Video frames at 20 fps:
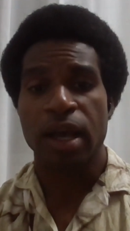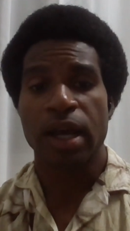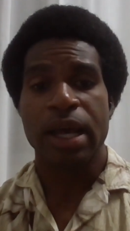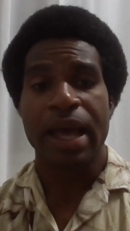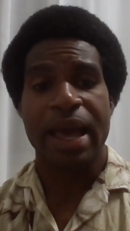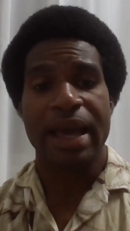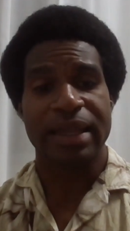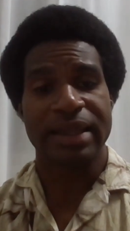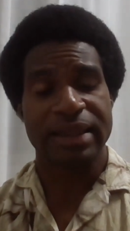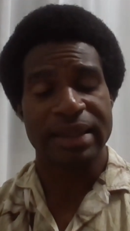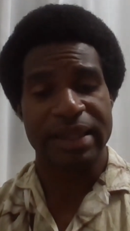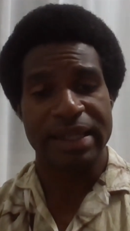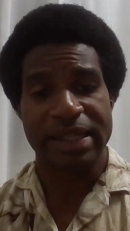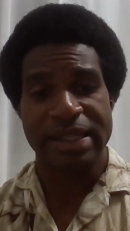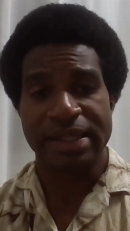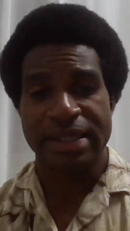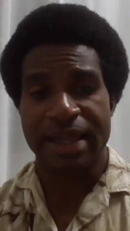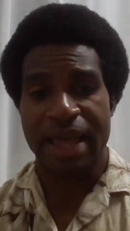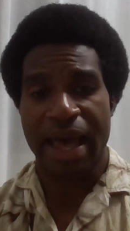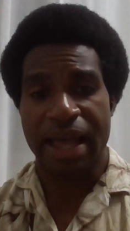At
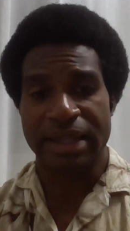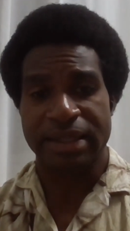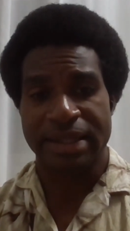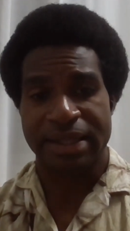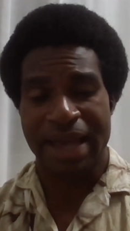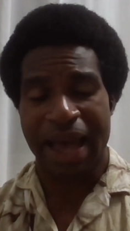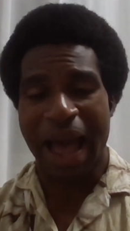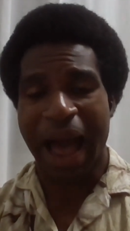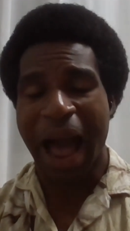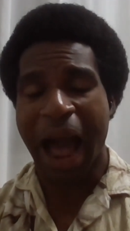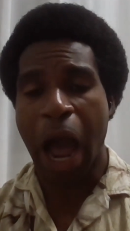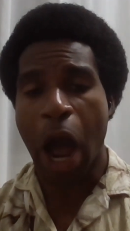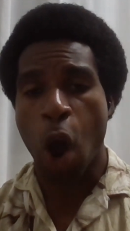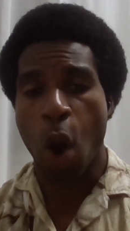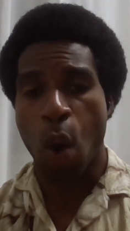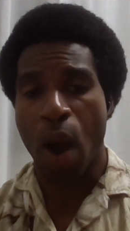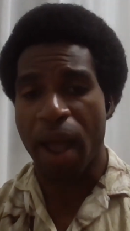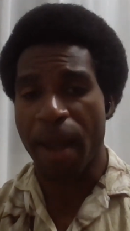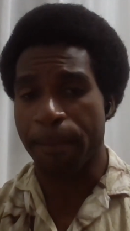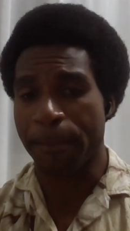least that's how
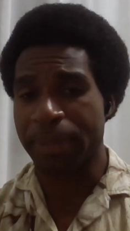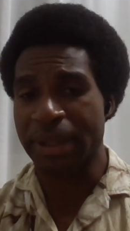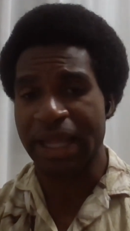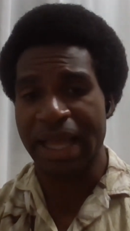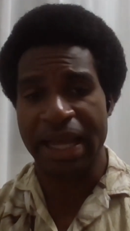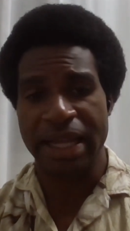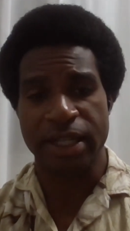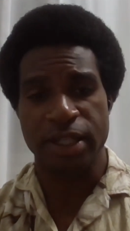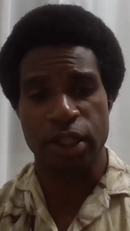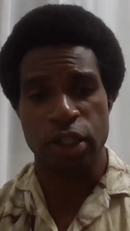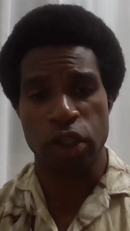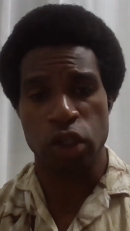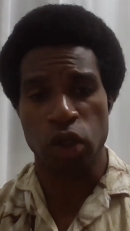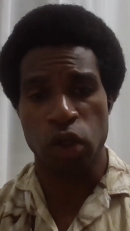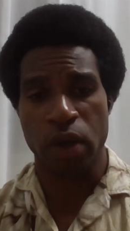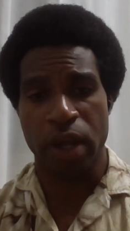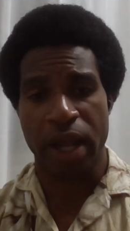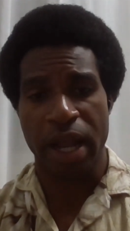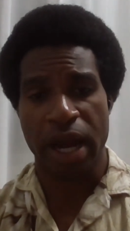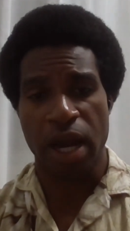I plan to
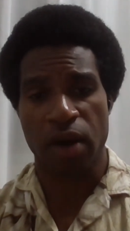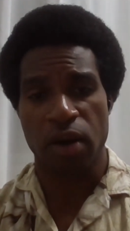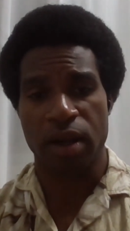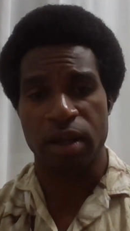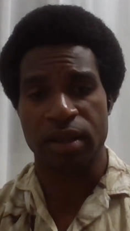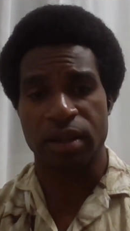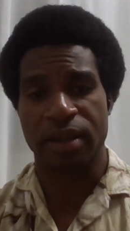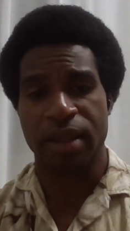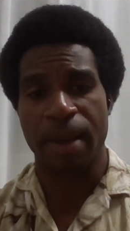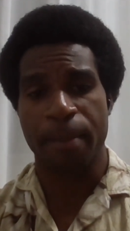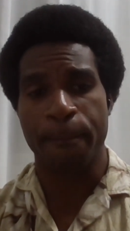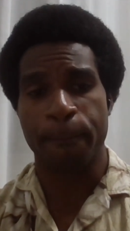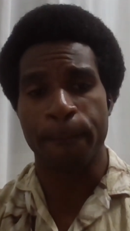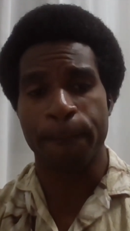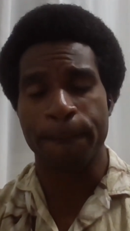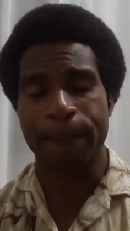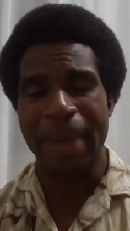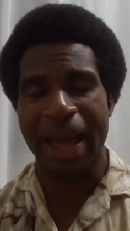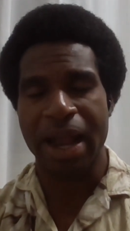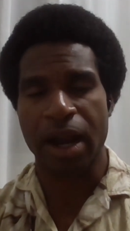air the
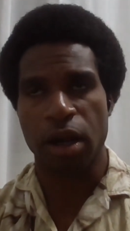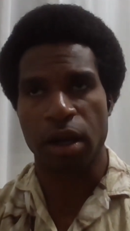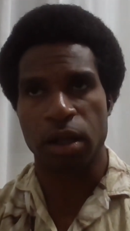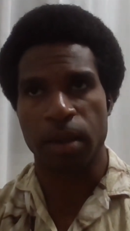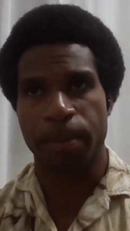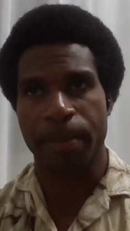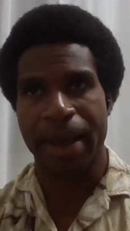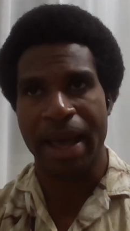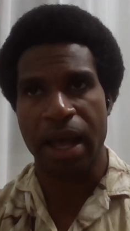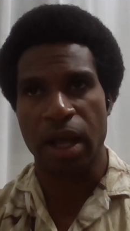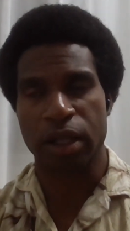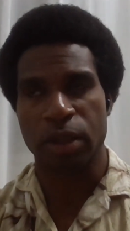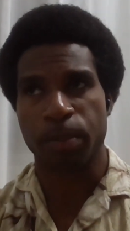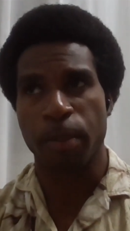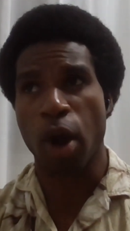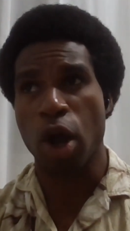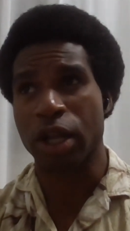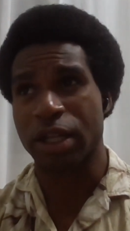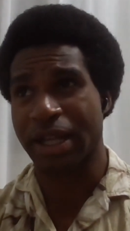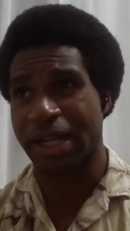
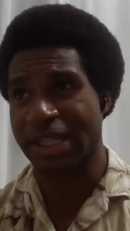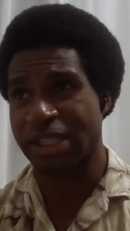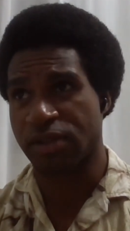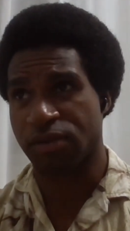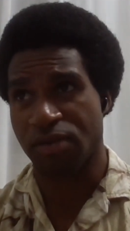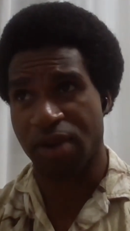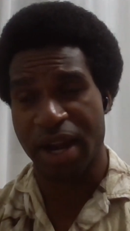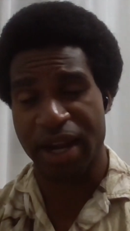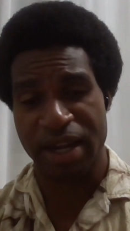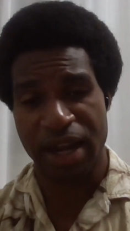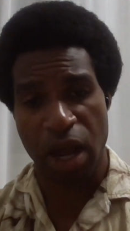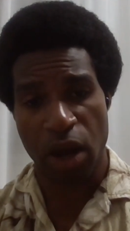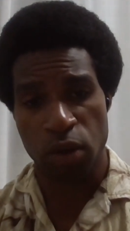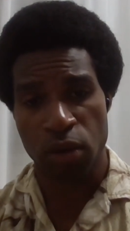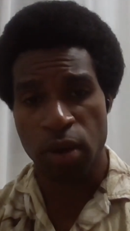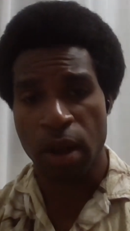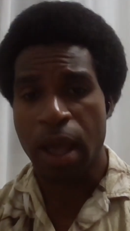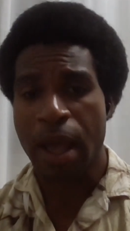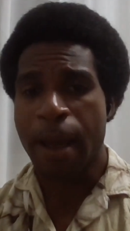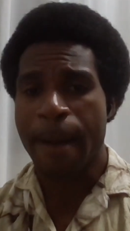podcast right now.
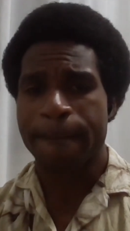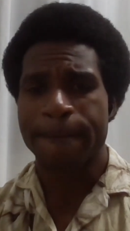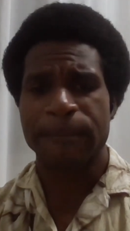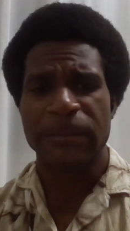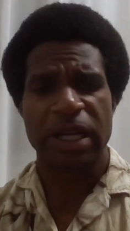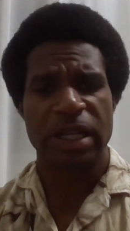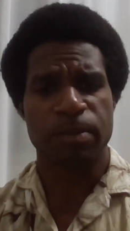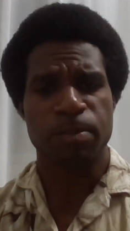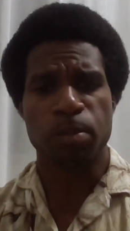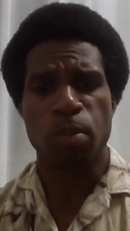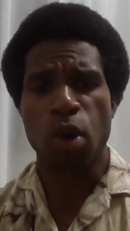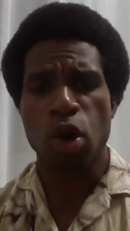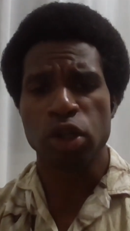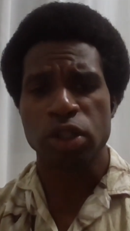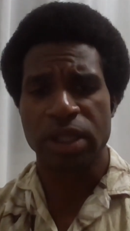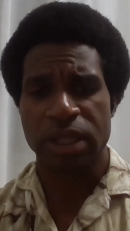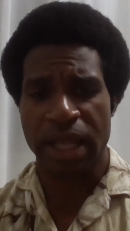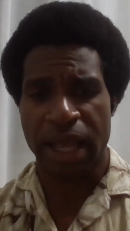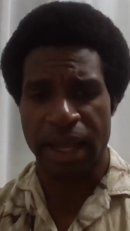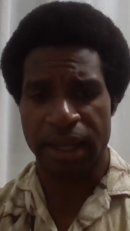But most
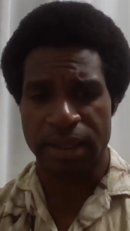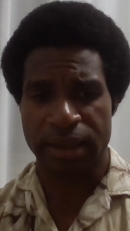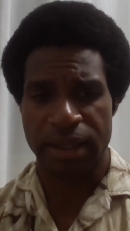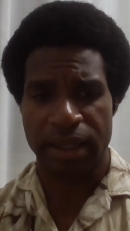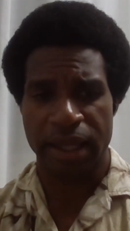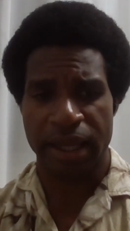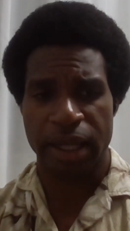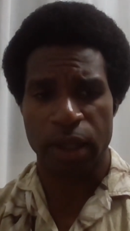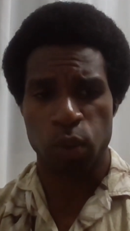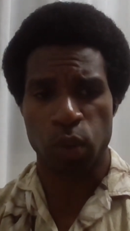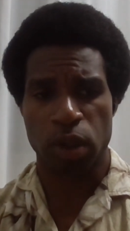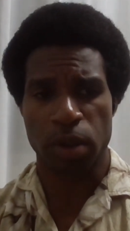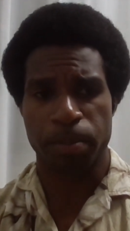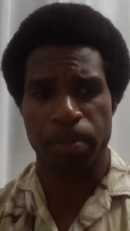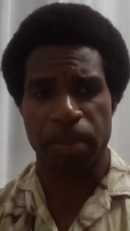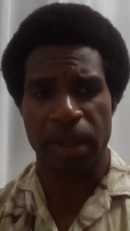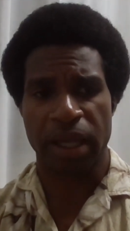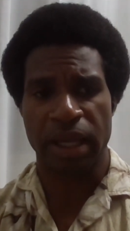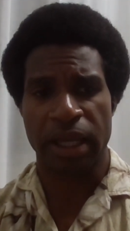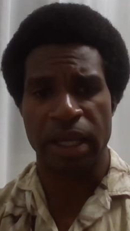likely it will
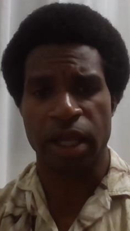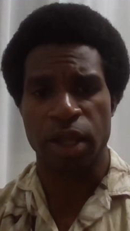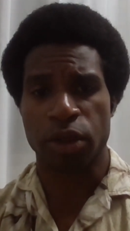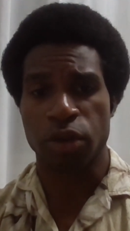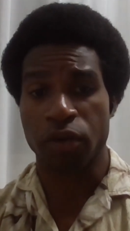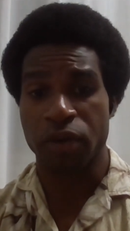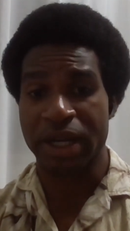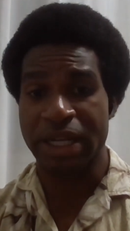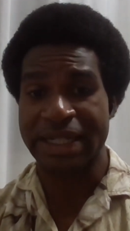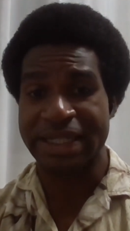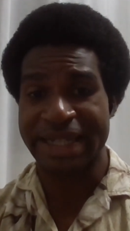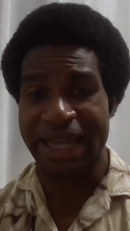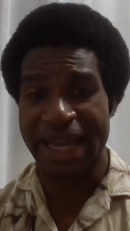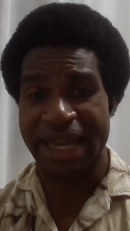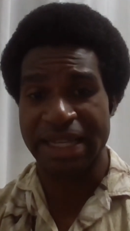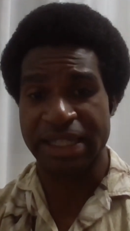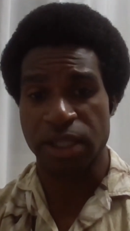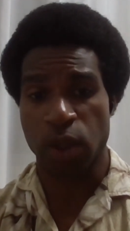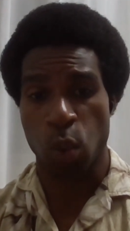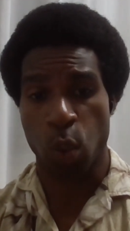be 3
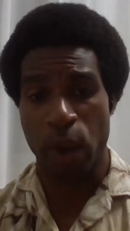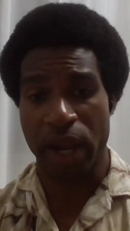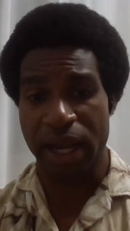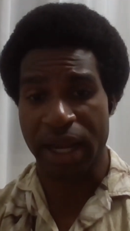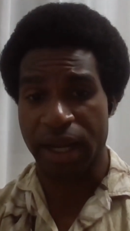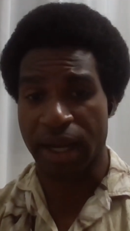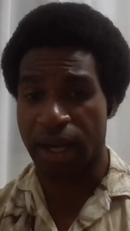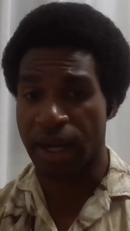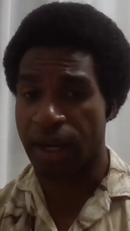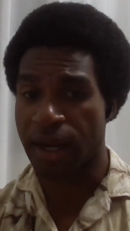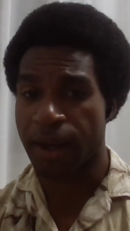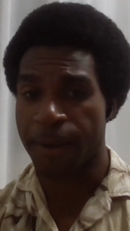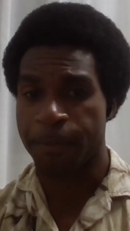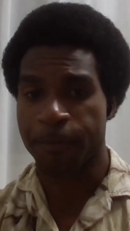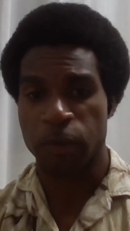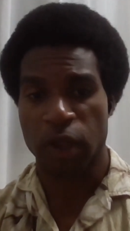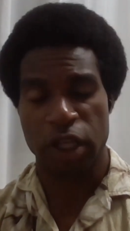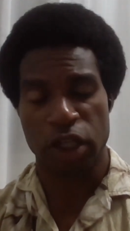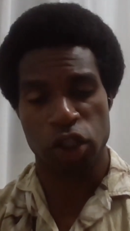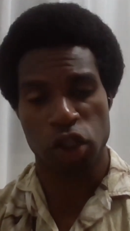days a week.
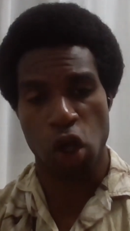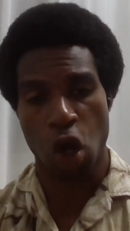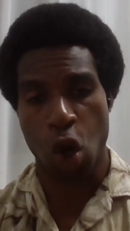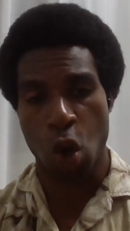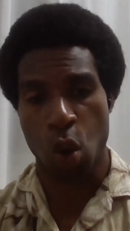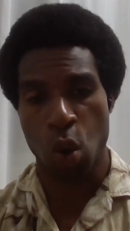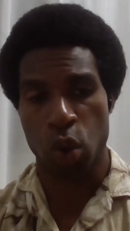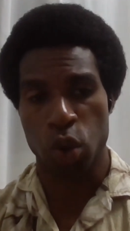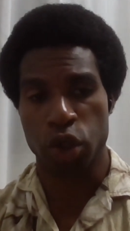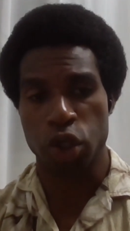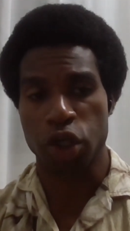So you